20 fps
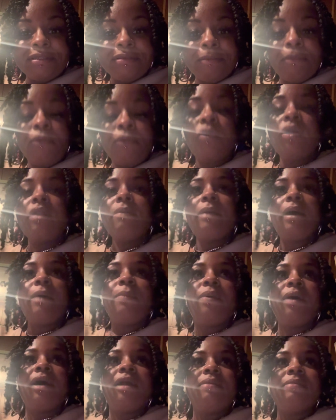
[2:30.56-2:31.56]
One of my
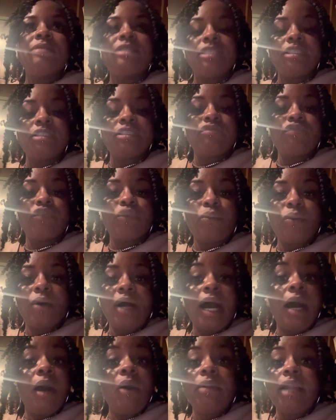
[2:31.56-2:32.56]
problems is for one,
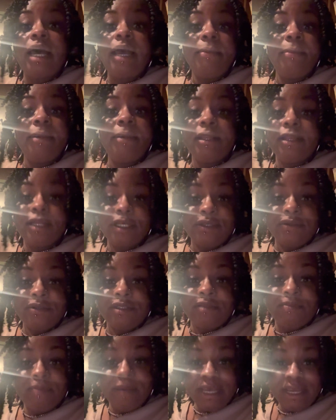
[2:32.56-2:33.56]
I don't like being
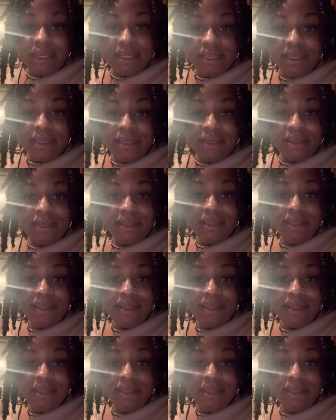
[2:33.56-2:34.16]
disrespected.